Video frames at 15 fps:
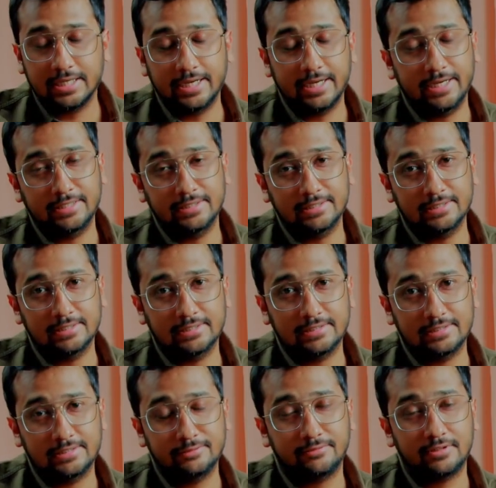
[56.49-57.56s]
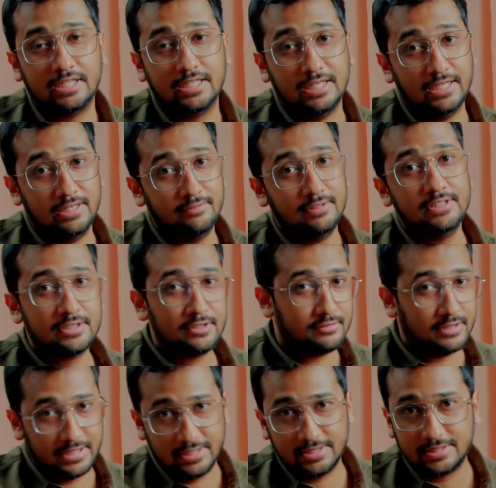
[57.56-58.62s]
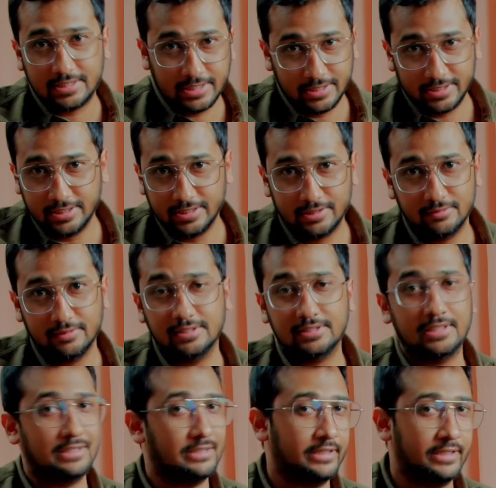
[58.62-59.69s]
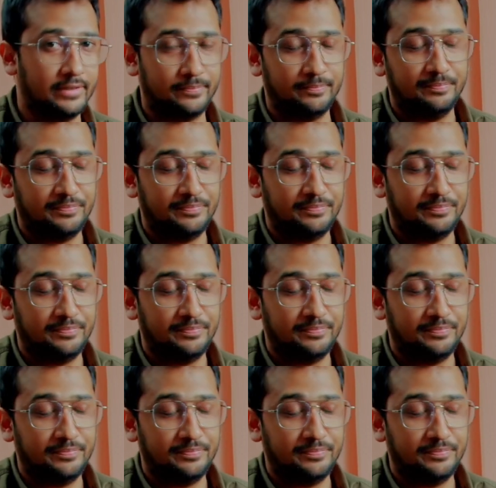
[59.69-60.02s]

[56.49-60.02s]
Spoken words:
and different levels of understanding intervals are there.